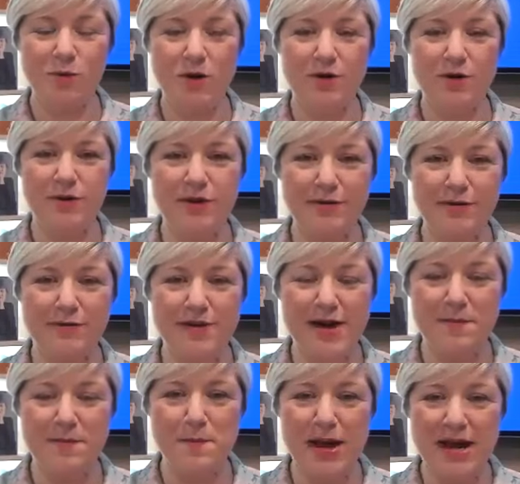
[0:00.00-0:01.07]
well, you've
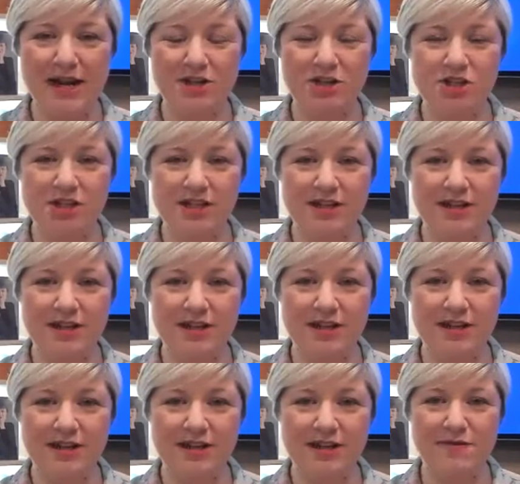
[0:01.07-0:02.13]
managed to
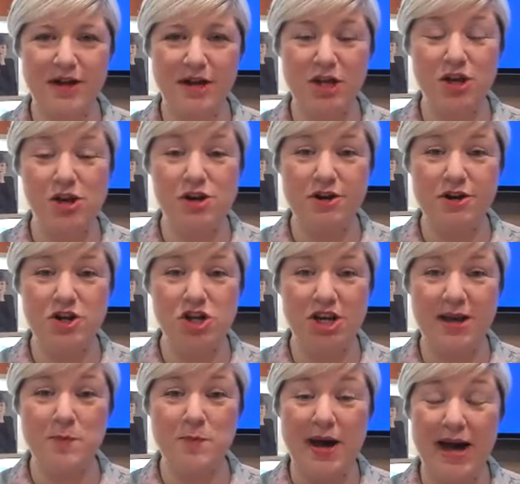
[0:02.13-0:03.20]
have a huge
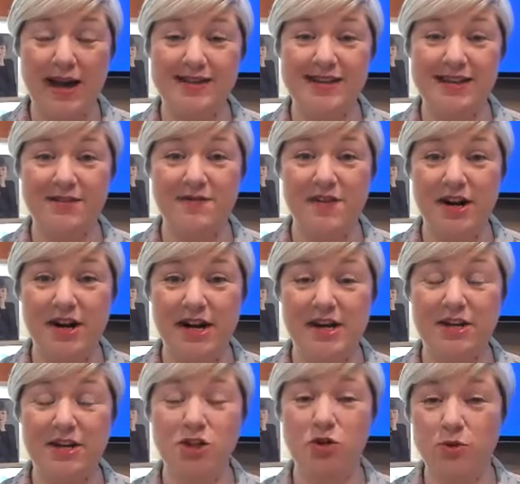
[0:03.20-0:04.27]
impact in a
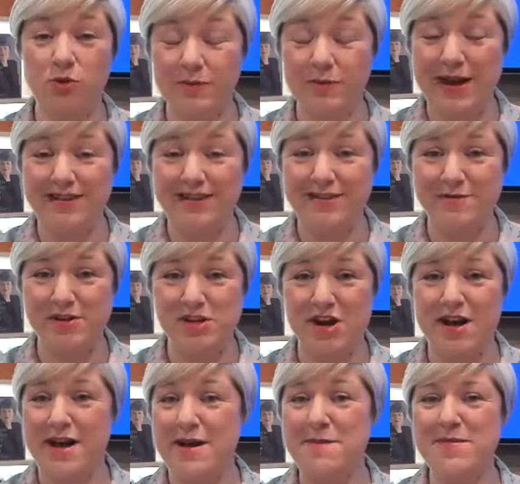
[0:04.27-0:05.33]
very short space of
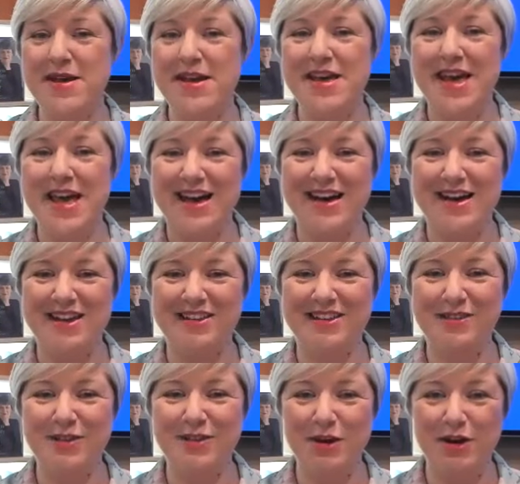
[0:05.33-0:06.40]
time.
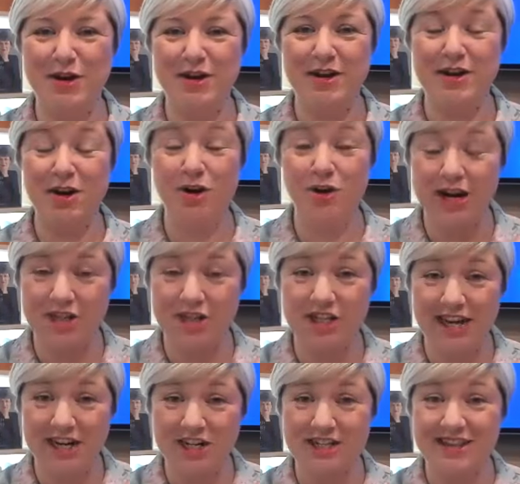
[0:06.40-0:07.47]
So
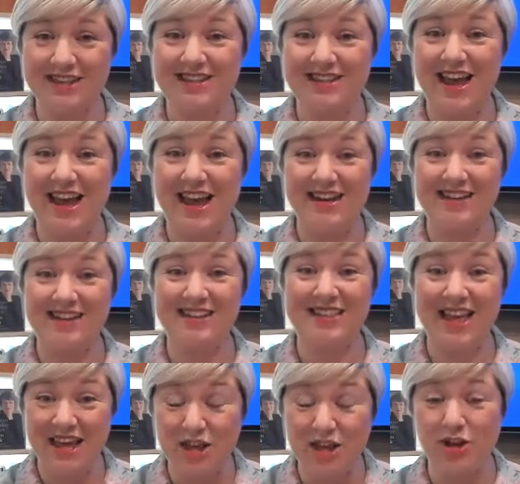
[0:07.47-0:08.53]
congratulations and
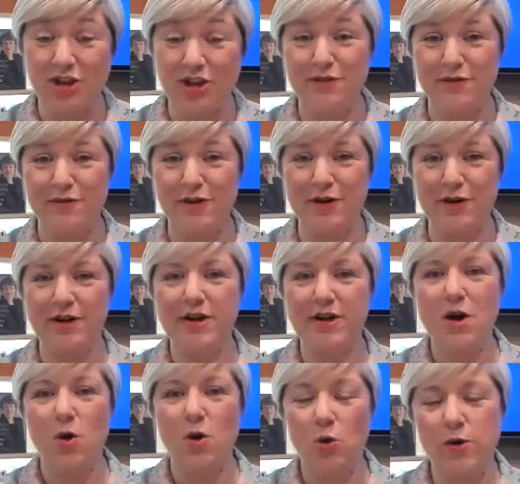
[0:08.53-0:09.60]
thank you for
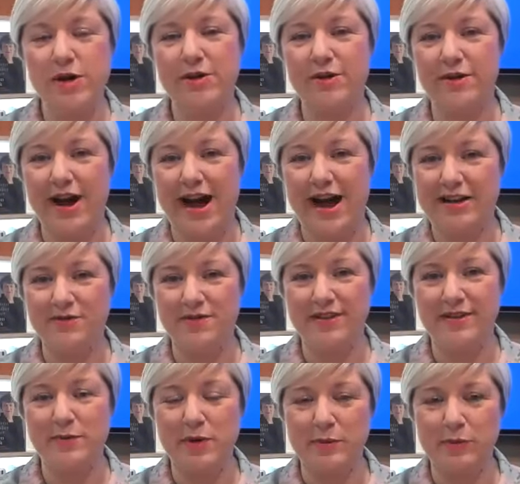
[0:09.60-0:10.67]
all your
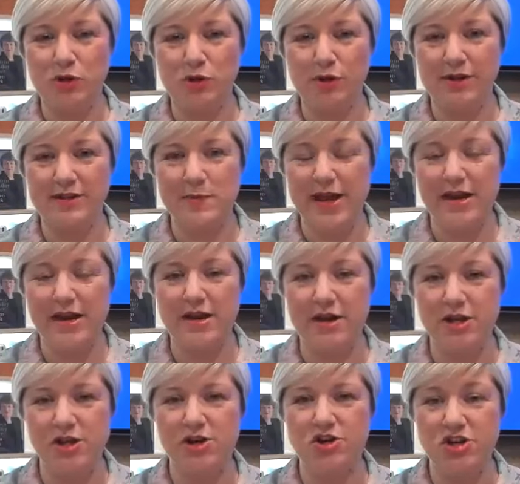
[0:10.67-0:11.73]
activism. I'm sure it's made a
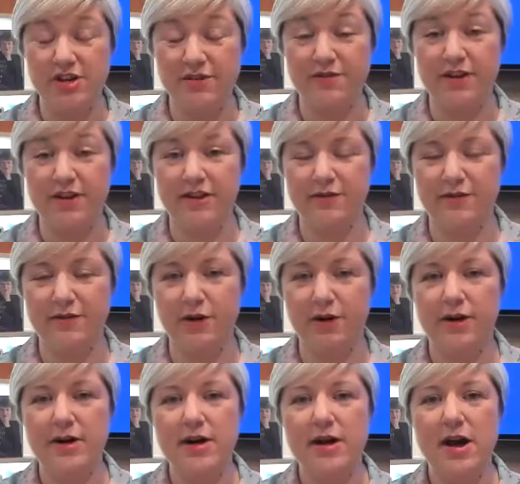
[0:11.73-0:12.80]
huge difference
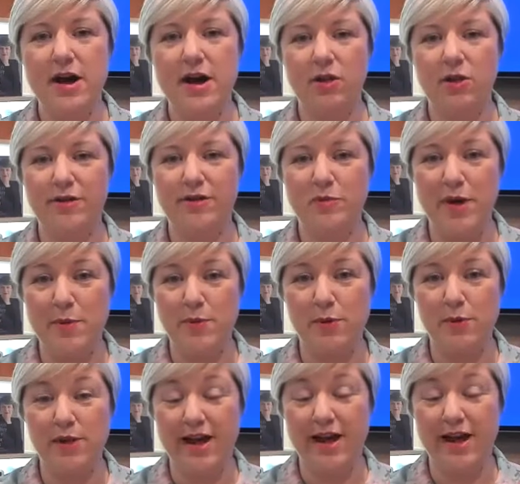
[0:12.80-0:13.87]
for a lot of
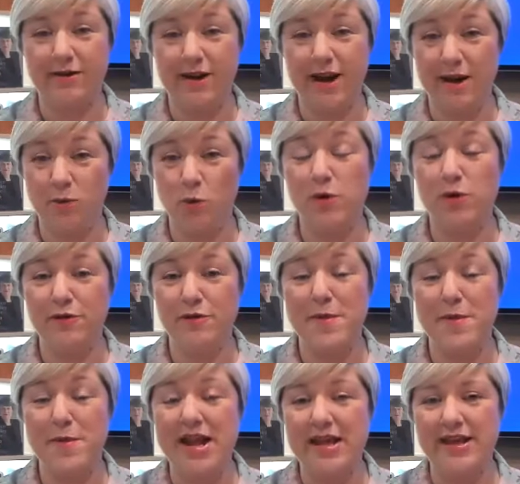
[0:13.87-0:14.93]
people and will for
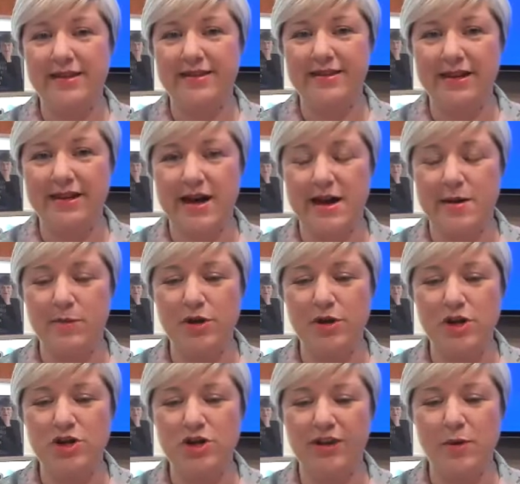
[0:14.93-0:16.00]
many years to come.
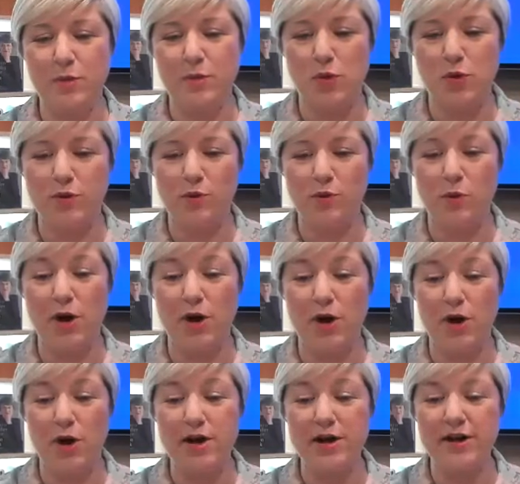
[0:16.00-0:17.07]
Hugely important
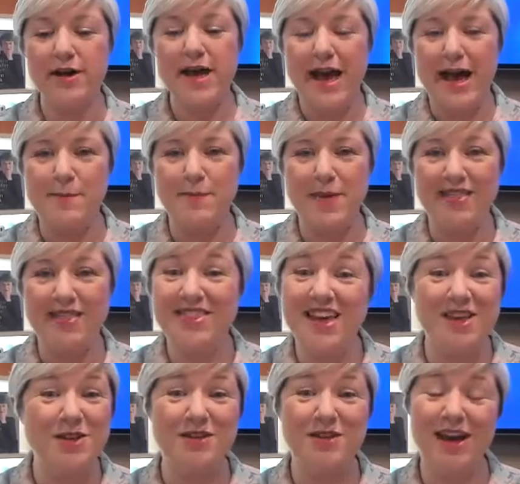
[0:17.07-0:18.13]
work. And
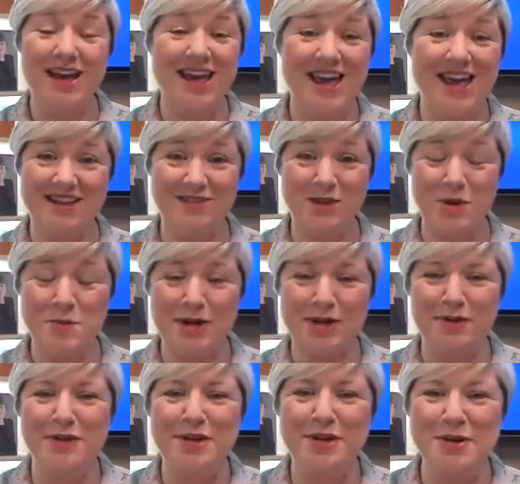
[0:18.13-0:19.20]
thank you again so much
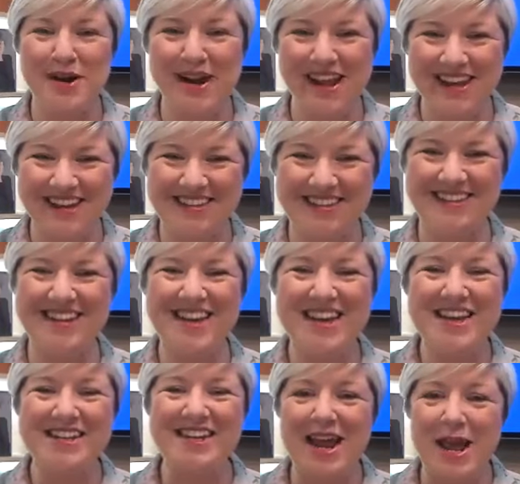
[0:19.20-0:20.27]
for joining us
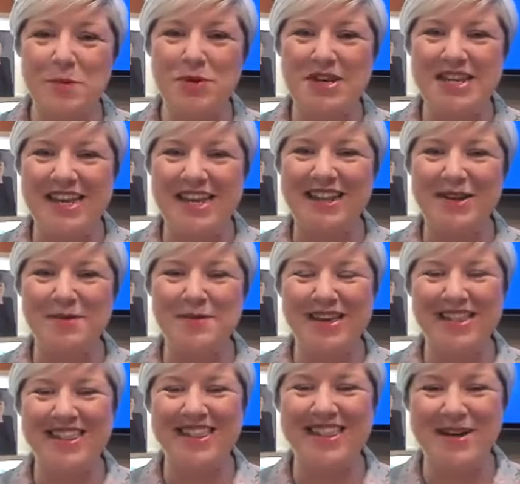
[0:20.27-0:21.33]
today, particularly
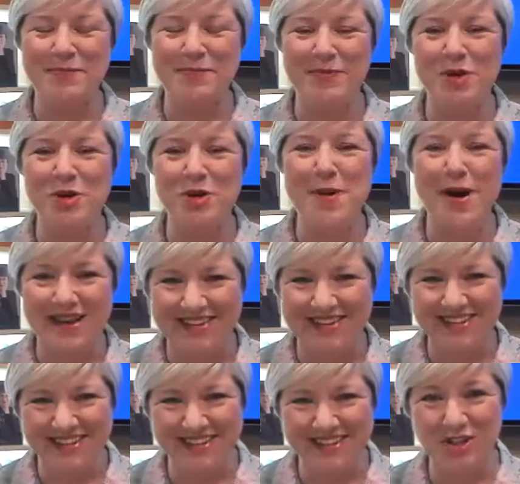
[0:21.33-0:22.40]
with your
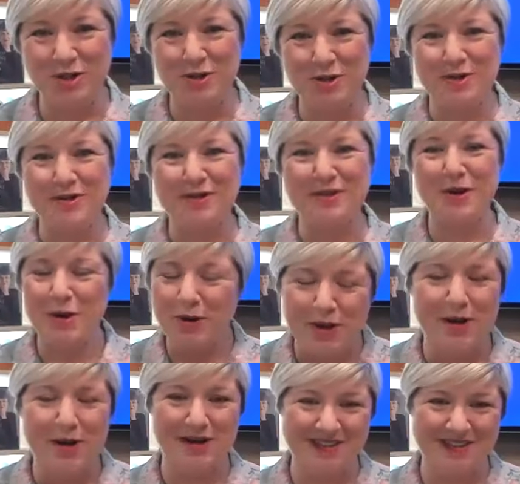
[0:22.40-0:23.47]
master's due so
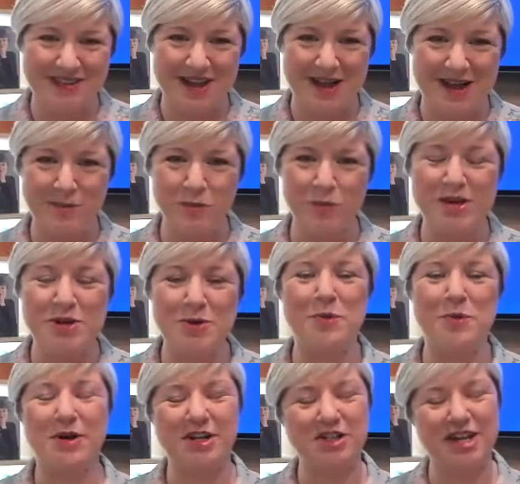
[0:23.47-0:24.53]
close. We do
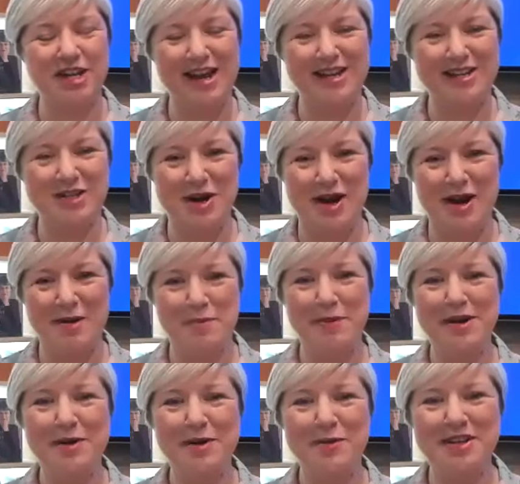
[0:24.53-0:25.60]
appreciate your time,
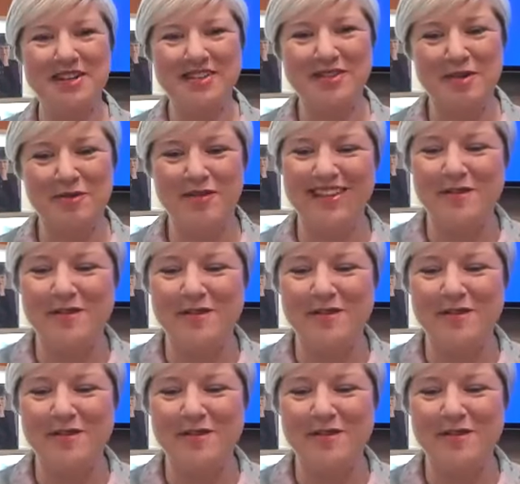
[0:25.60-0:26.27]
which is obviously